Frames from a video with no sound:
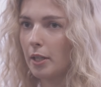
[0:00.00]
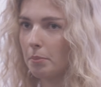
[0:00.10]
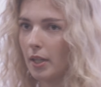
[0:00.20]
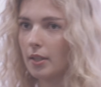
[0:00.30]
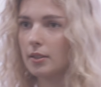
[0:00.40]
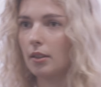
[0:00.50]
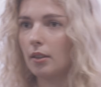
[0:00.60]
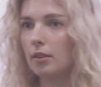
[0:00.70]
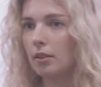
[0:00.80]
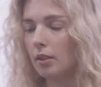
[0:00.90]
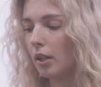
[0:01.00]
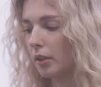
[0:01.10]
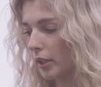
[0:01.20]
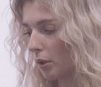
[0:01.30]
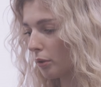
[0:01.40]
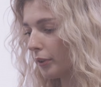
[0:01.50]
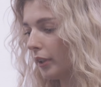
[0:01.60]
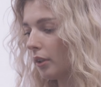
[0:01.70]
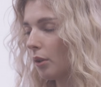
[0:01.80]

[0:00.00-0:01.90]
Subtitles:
APIs that they offer.